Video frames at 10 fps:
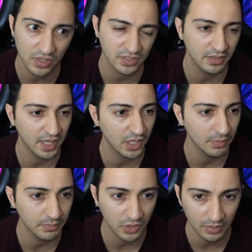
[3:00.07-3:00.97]
on, and
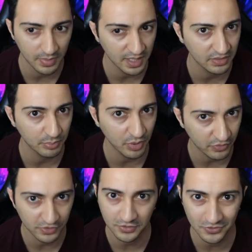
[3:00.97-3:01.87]
I'm going to make the
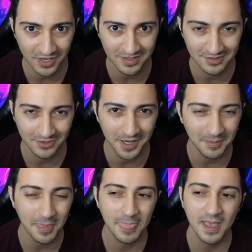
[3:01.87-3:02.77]
perfect trades, right?
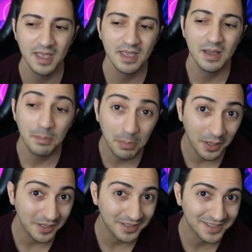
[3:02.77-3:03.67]

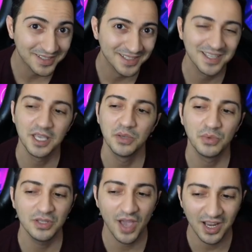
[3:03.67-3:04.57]
But
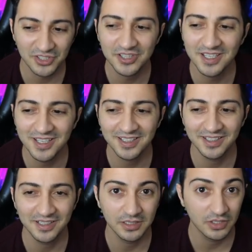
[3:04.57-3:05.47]
when you actually,
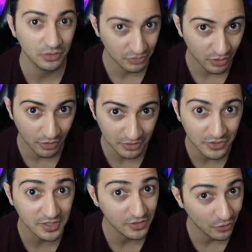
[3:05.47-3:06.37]
are
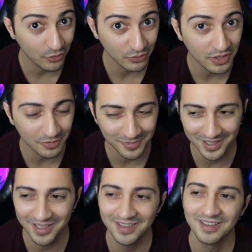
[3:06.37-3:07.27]
using your own real
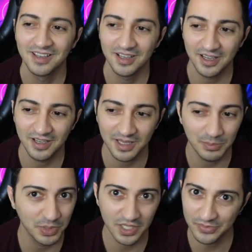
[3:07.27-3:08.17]
money, it
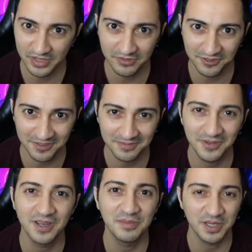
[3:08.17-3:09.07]
becomes different,
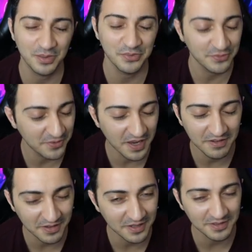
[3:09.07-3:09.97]
right? It becomes
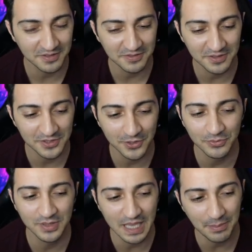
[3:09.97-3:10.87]
very different. So
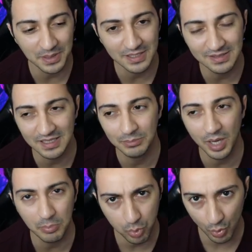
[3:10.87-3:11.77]
with that being said, my
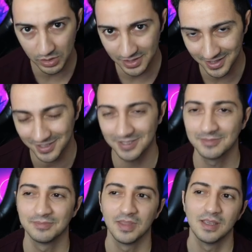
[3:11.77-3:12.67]
point is
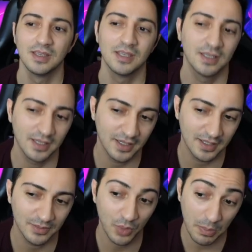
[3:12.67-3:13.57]

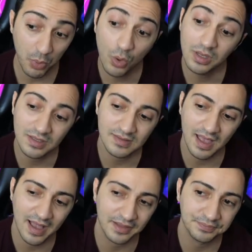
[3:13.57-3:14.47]
that